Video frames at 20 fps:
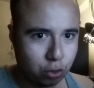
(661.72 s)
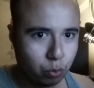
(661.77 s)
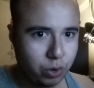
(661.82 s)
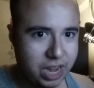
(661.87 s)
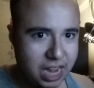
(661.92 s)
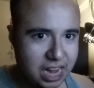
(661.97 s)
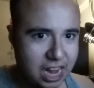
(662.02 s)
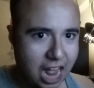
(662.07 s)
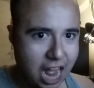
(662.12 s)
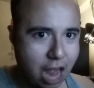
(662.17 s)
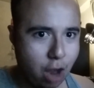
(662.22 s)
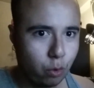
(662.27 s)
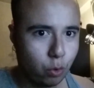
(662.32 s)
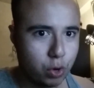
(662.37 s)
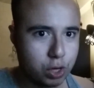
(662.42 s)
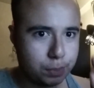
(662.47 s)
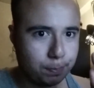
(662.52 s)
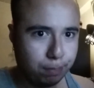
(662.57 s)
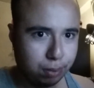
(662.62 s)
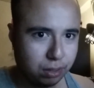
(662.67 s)
3
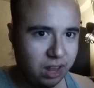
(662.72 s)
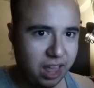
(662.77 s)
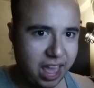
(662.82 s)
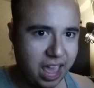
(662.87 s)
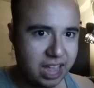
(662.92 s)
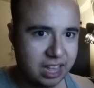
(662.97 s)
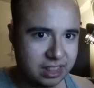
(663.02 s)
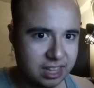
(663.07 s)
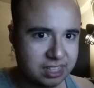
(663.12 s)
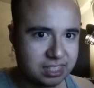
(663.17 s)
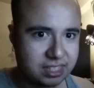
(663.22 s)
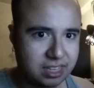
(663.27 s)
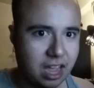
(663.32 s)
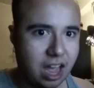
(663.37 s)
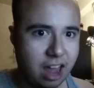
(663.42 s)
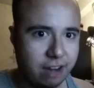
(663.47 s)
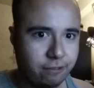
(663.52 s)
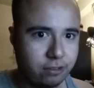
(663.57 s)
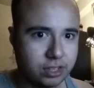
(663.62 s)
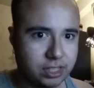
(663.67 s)
hours playing this
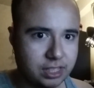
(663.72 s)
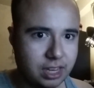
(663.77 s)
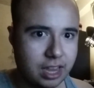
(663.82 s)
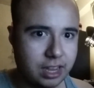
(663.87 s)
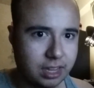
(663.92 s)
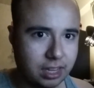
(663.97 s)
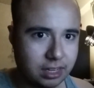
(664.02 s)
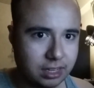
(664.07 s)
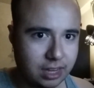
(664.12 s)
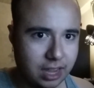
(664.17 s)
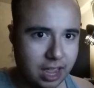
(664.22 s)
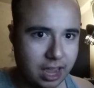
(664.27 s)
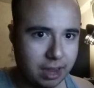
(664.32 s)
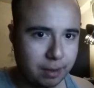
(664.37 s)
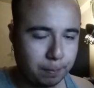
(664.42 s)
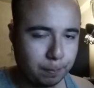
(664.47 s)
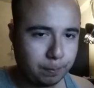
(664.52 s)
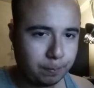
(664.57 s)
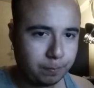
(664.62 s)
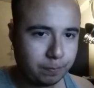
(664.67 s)
godforsaken
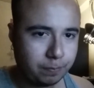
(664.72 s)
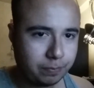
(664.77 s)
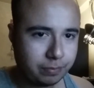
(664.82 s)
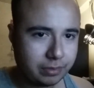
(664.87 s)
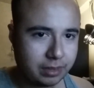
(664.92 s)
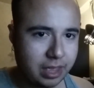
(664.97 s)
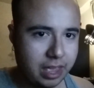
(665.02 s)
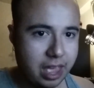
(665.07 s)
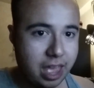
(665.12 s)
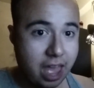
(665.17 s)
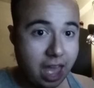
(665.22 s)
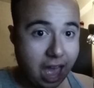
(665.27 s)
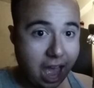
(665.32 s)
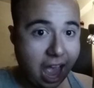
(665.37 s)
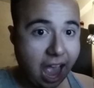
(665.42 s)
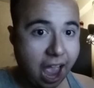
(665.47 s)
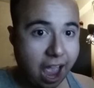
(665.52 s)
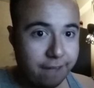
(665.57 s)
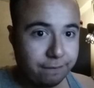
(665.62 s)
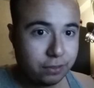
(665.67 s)
game.
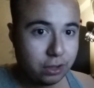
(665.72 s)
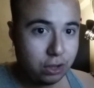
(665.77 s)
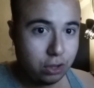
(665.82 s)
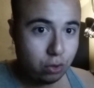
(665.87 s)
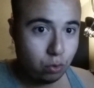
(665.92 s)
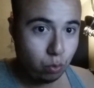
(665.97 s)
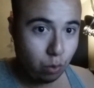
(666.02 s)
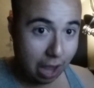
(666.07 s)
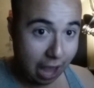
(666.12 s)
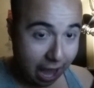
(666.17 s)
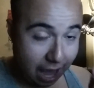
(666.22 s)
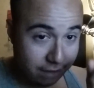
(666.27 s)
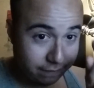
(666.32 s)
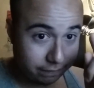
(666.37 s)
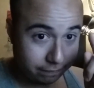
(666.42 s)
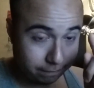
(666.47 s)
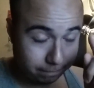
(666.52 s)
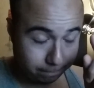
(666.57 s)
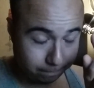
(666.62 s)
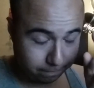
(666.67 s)
After you
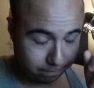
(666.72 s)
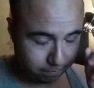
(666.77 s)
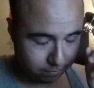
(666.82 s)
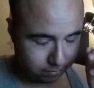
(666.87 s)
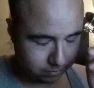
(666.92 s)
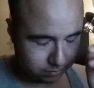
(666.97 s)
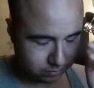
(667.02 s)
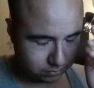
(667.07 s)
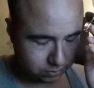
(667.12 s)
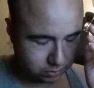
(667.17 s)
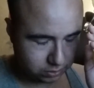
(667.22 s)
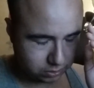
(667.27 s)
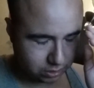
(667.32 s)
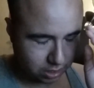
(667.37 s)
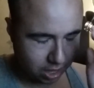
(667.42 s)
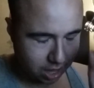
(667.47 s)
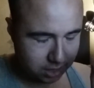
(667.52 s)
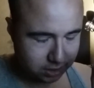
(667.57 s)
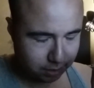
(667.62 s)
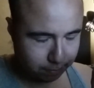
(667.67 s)
have
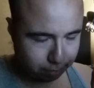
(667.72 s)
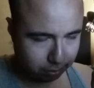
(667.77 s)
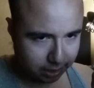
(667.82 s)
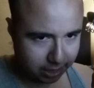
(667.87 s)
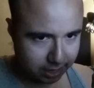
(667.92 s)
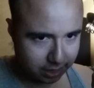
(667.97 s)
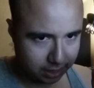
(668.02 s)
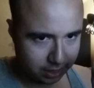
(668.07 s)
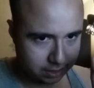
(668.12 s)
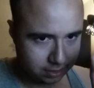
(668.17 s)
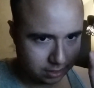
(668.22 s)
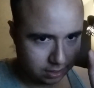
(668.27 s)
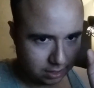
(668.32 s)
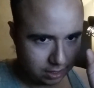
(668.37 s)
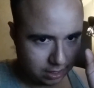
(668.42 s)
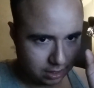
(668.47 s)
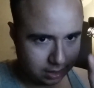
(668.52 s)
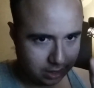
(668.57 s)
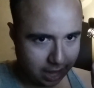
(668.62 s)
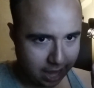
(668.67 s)
contemplated
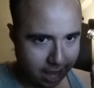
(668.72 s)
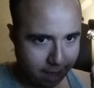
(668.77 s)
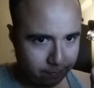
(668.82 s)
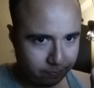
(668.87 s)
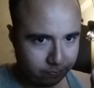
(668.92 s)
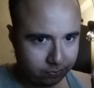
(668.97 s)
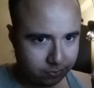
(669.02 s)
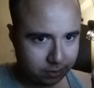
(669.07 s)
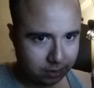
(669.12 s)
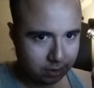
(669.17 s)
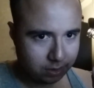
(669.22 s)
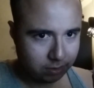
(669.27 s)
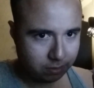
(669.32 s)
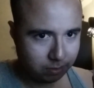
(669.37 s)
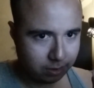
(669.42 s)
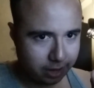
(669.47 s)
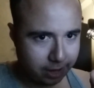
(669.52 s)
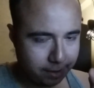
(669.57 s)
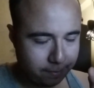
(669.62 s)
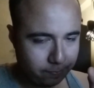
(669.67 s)
that,
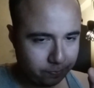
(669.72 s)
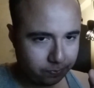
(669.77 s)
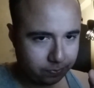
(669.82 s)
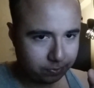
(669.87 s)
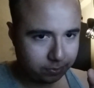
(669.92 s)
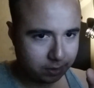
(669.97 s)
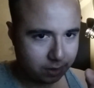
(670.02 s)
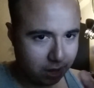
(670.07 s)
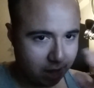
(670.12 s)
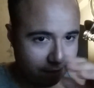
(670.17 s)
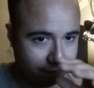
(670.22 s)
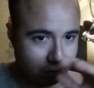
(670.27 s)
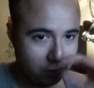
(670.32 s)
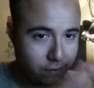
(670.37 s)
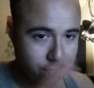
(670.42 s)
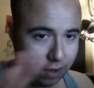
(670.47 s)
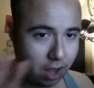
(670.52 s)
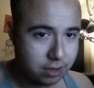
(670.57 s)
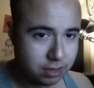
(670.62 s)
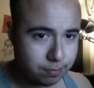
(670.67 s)
right? After
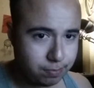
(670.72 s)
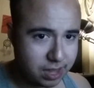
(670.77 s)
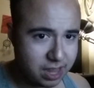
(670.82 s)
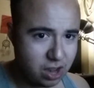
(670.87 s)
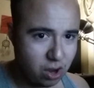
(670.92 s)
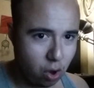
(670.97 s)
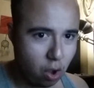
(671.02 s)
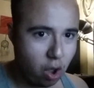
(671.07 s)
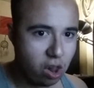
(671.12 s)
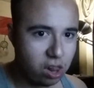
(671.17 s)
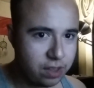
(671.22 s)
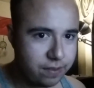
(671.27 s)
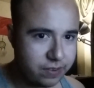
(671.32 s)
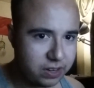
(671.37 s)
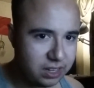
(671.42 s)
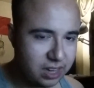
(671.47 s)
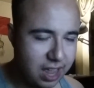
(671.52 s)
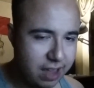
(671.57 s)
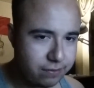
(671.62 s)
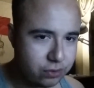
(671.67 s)
you've contemplated all of
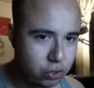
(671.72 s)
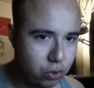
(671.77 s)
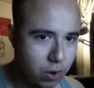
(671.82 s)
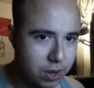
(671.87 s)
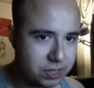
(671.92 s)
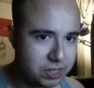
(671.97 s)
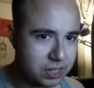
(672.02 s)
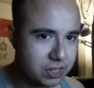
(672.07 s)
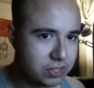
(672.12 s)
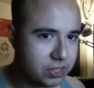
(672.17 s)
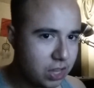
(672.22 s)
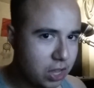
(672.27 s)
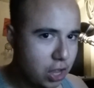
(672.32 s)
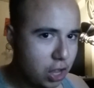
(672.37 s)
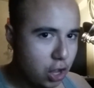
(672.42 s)
your life choices,